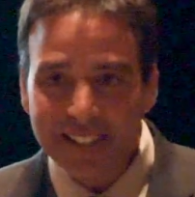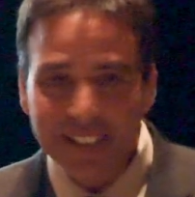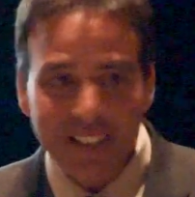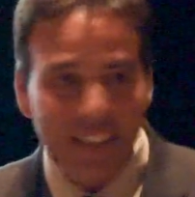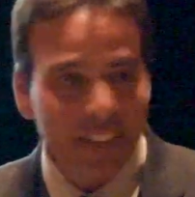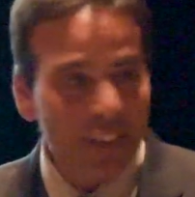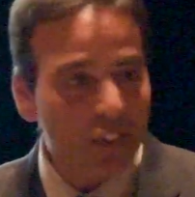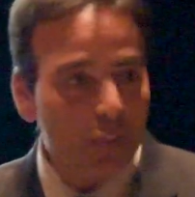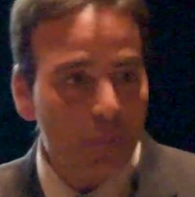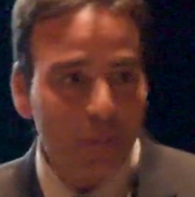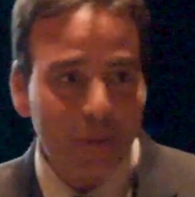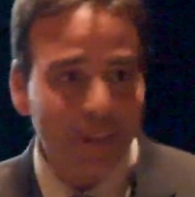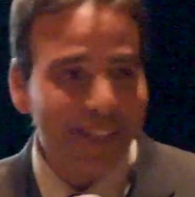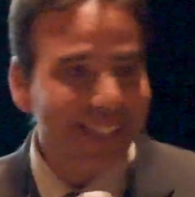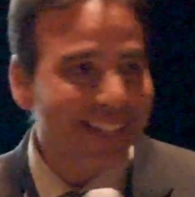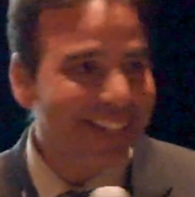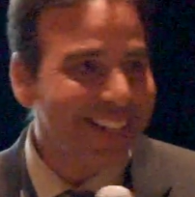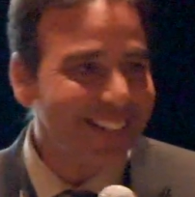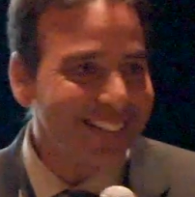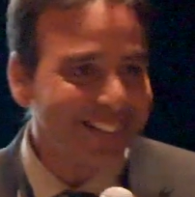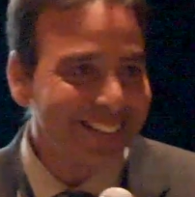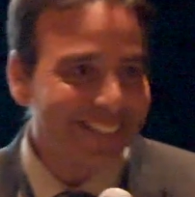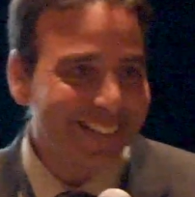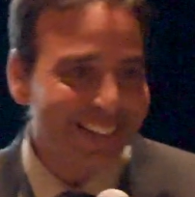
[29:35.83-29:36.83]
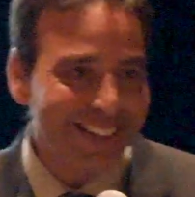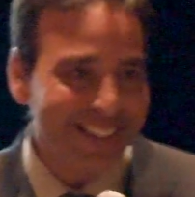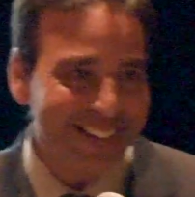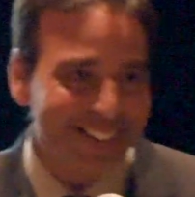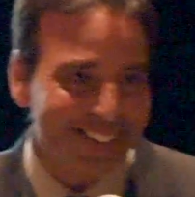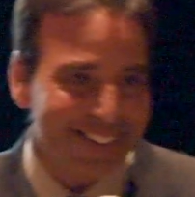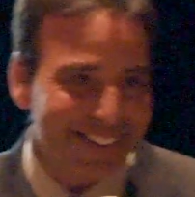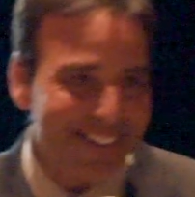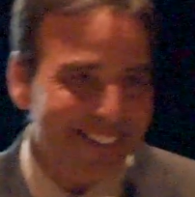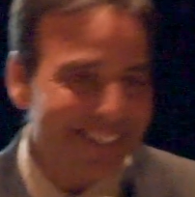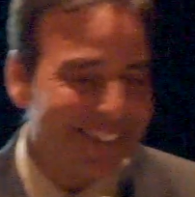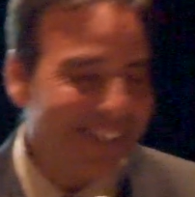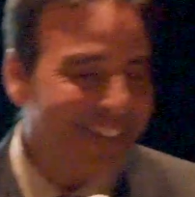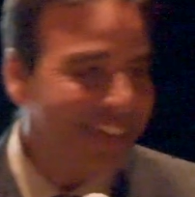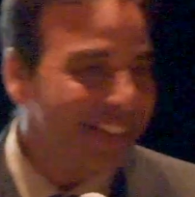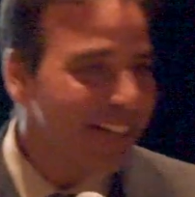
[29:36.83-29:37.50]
it's 3 sentences,